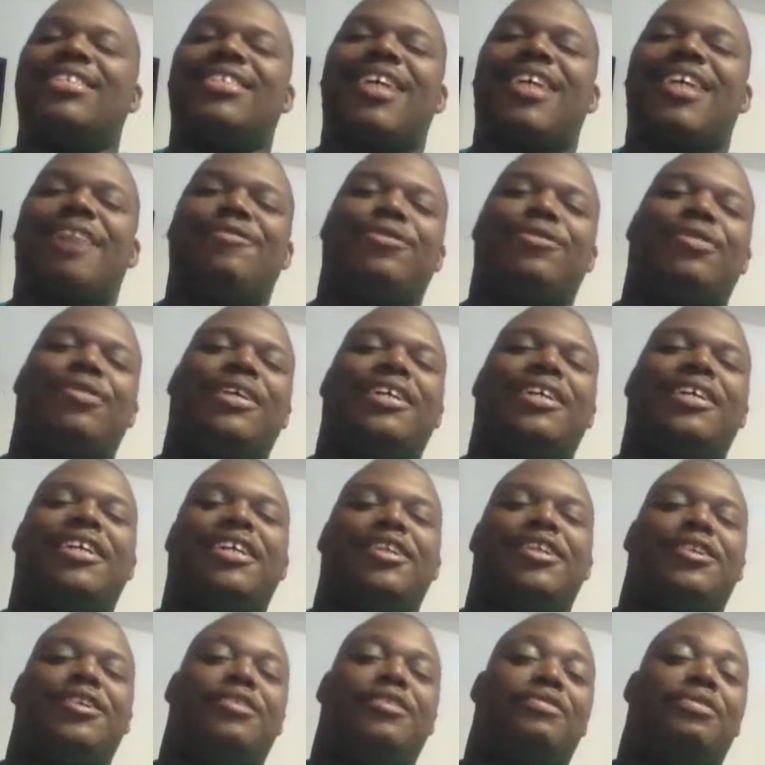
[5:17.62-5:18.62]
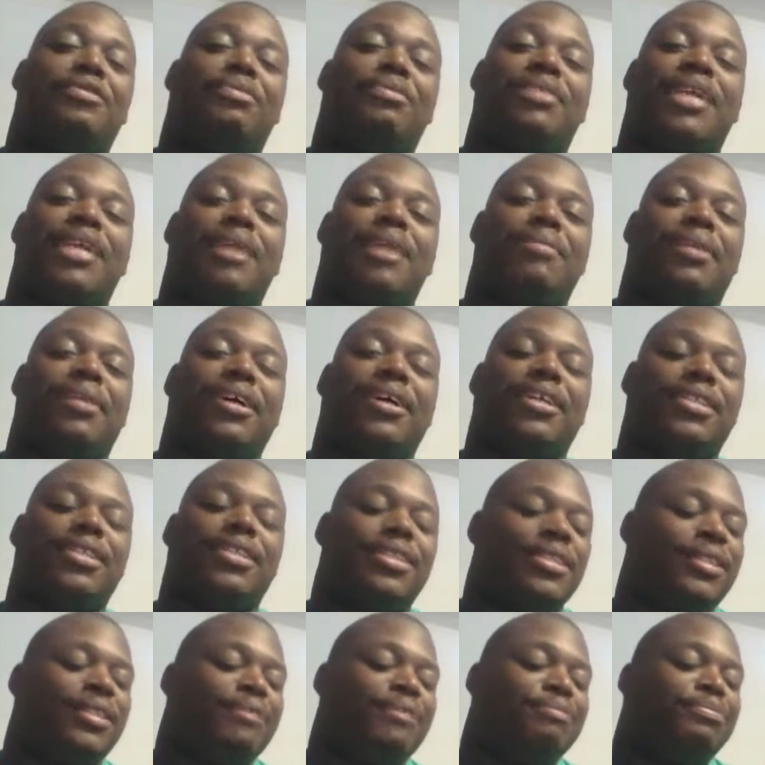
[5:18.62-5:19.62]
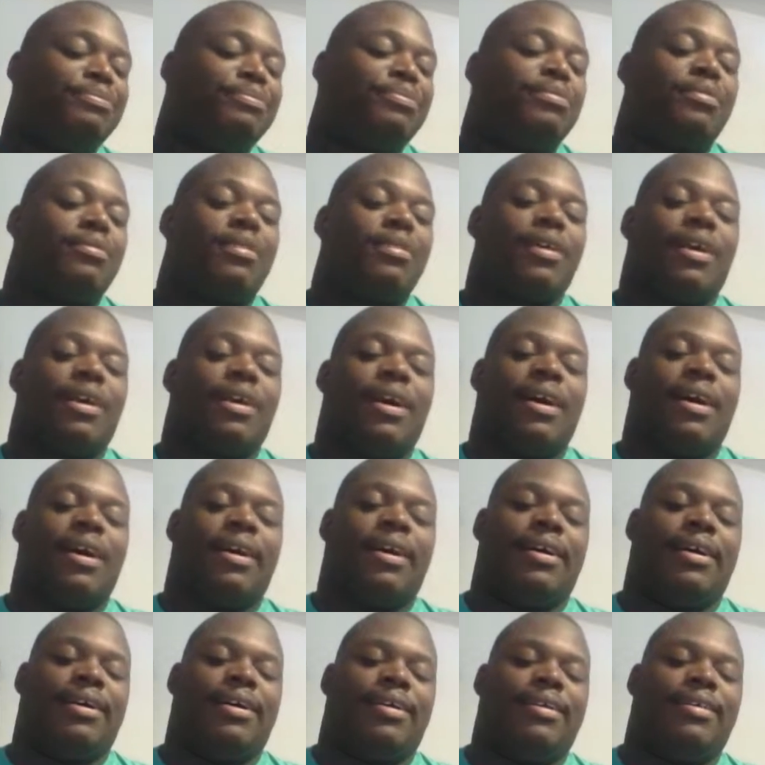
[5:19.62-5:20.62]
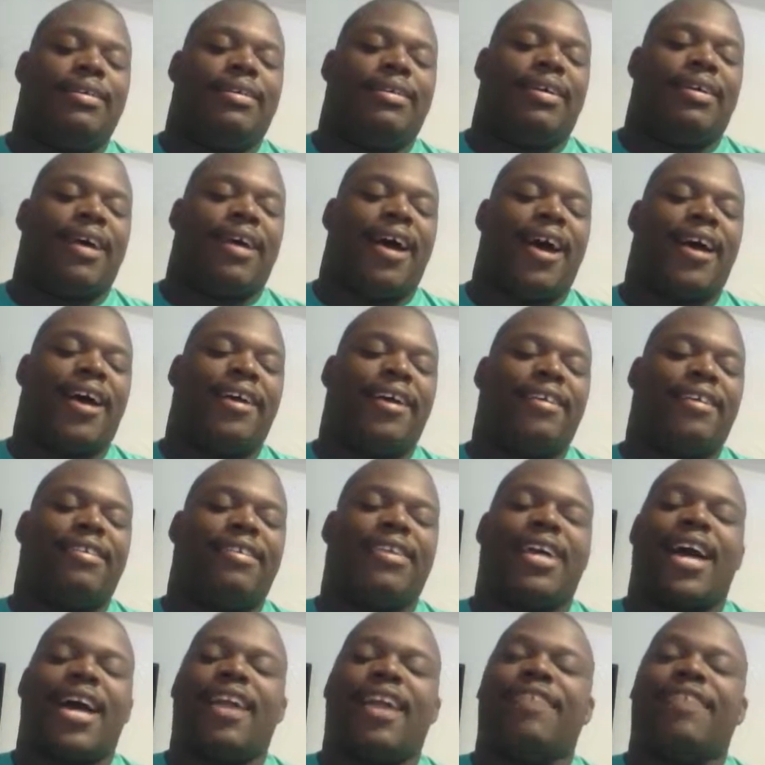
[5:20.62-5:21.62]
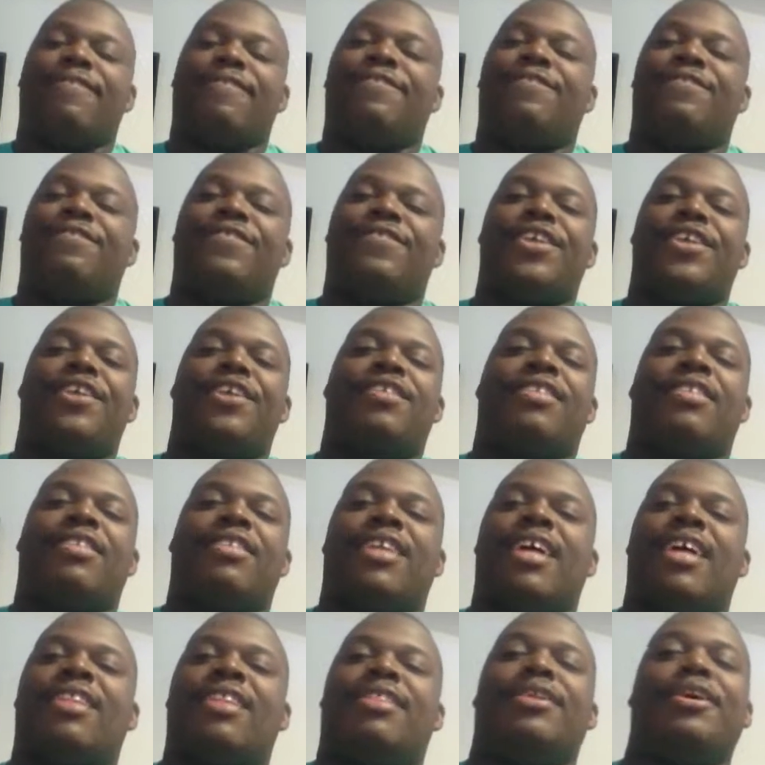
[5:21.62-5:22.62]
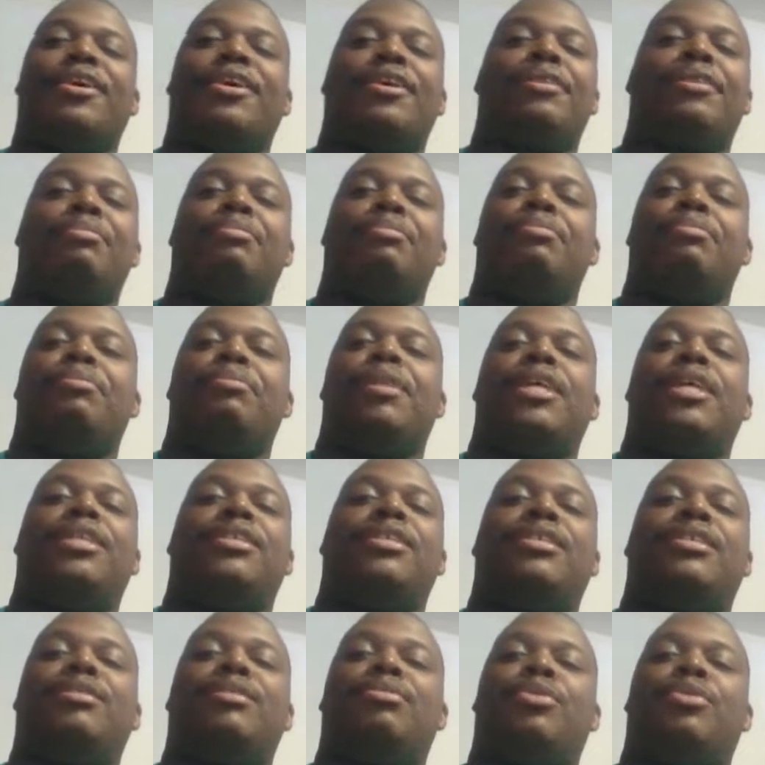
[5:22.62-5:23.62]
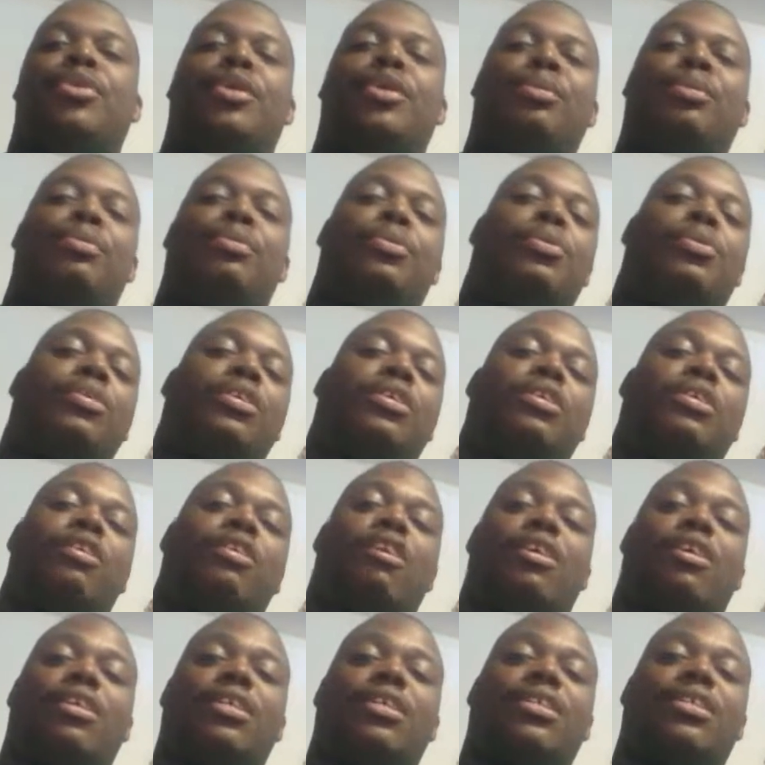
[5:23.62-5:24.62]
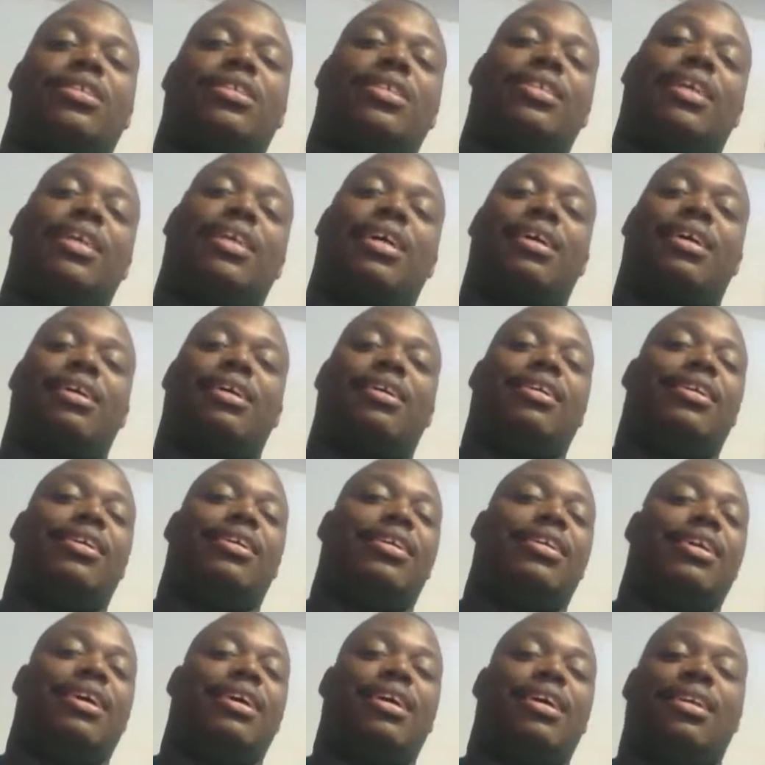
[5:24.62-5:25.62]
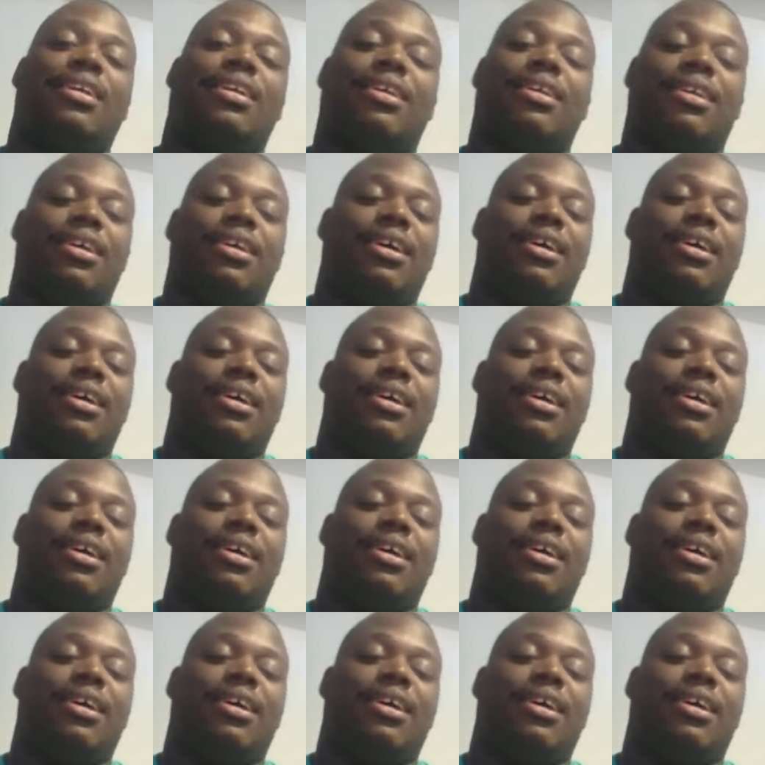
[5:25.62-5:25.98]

cover really didn't do for me that much. I kind of felt that they're much more important artists that they could have done